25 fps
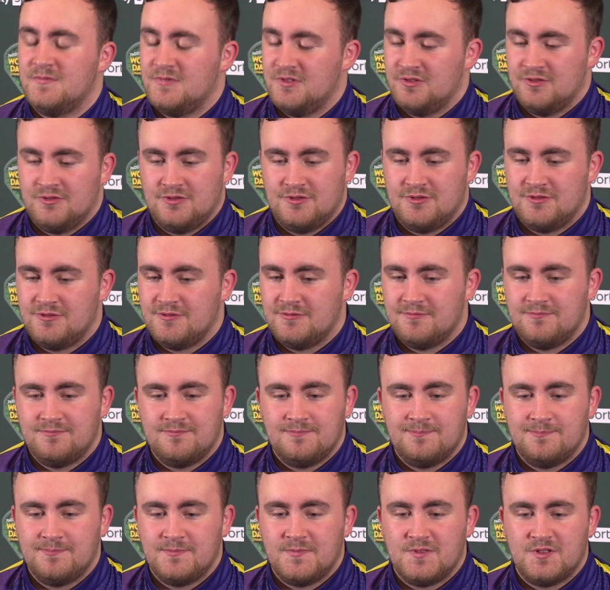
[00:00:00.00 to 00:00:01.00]
Just
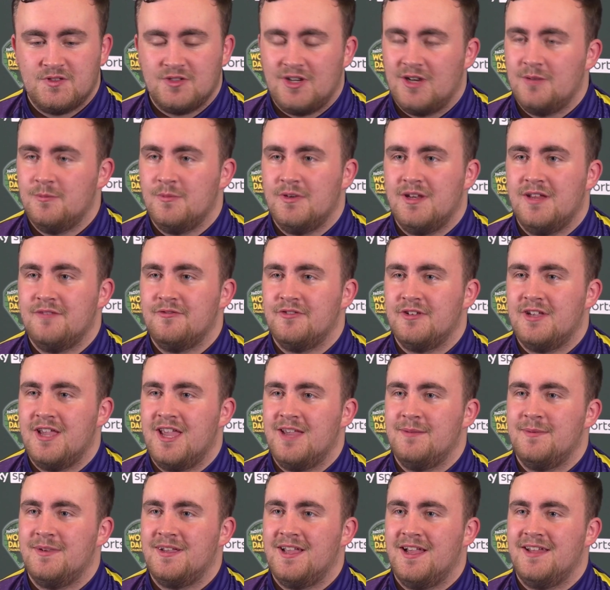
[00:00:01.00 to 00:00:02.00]
try and win every
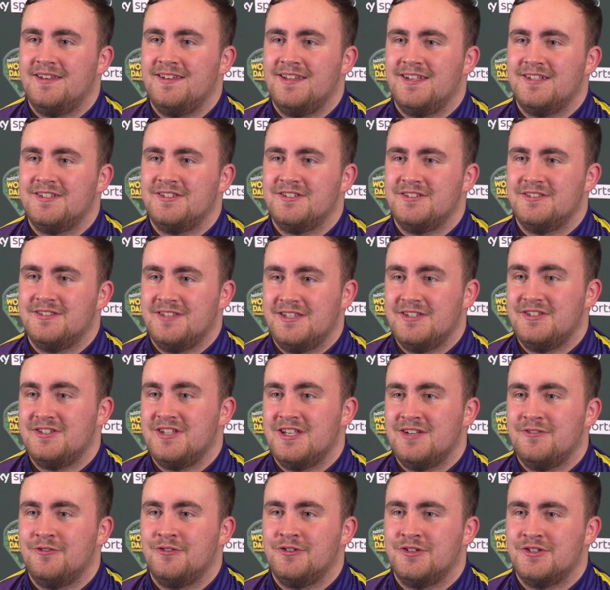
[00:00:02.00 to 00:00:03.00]
game I can this
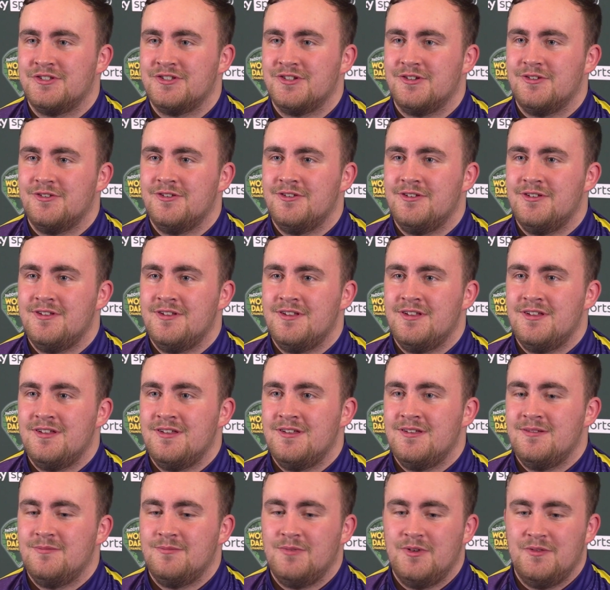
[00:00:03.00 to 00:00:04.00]
year on the tour.
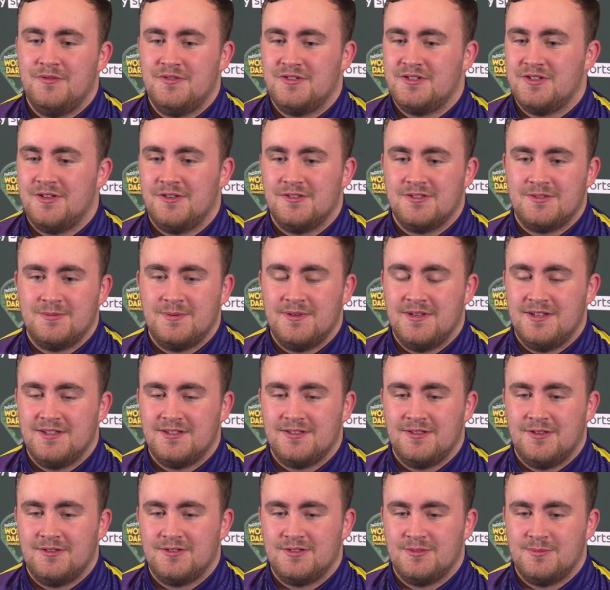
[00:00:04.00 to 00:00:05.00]
But it's not
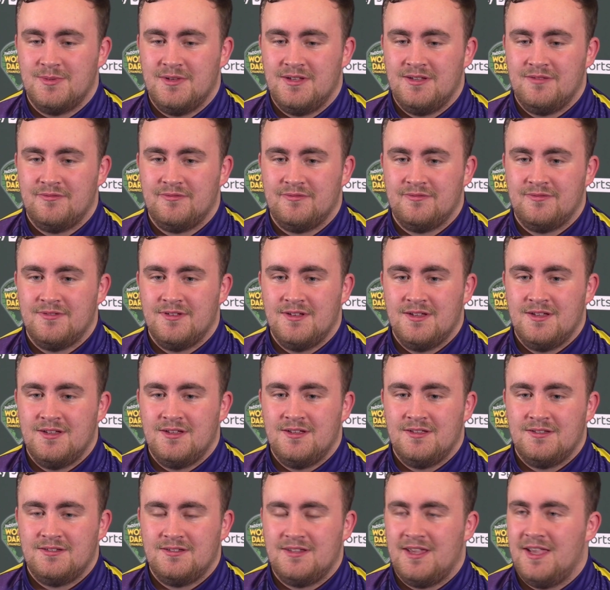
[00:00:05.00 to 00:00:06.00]
to be. I've
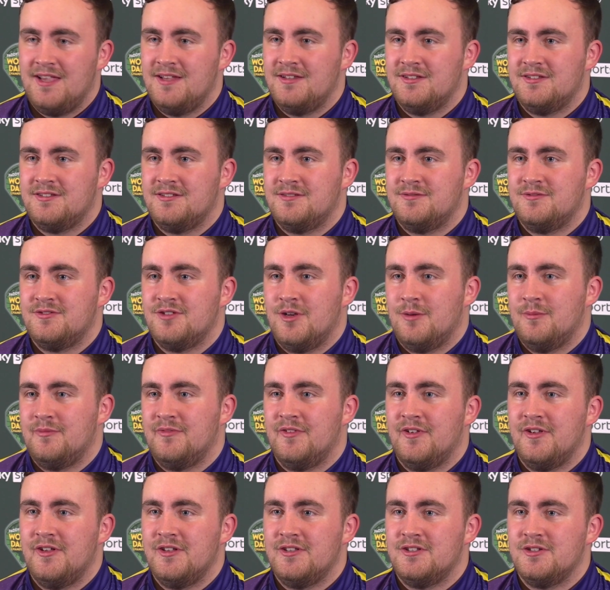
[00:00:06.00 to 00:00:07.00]
gained top
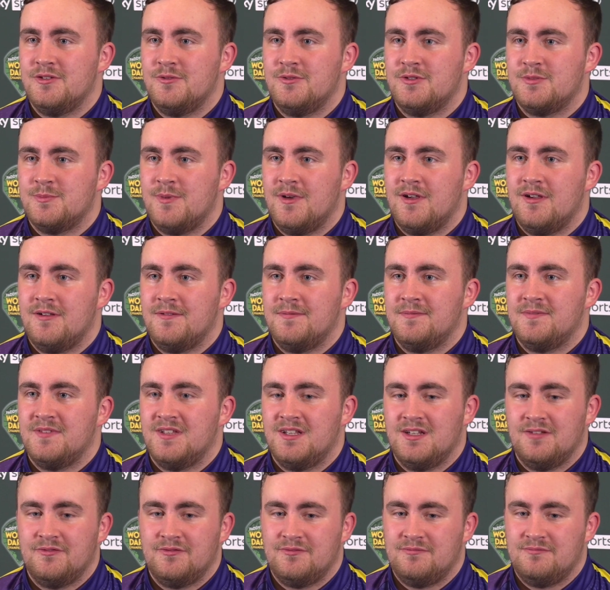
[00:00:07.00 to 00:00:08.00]
32 spot
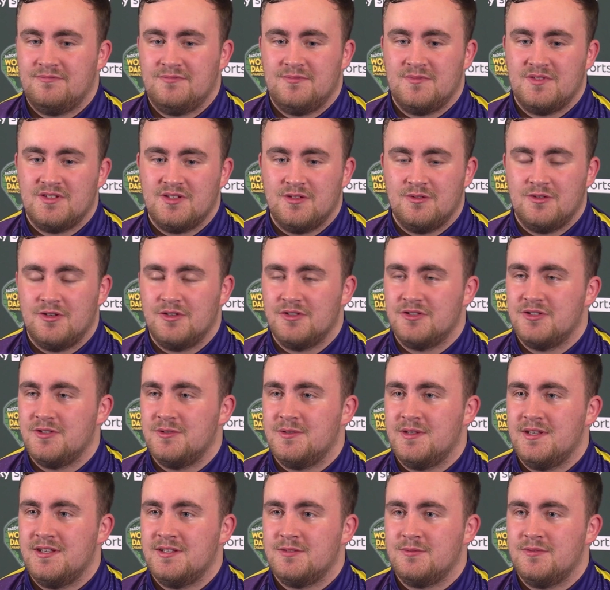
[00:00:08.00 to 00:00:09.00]
and I've still got
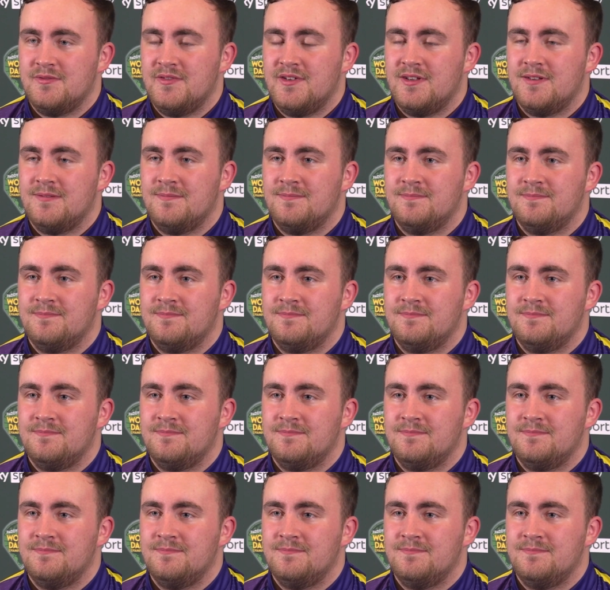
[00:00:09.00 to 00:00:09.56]
2 years with it.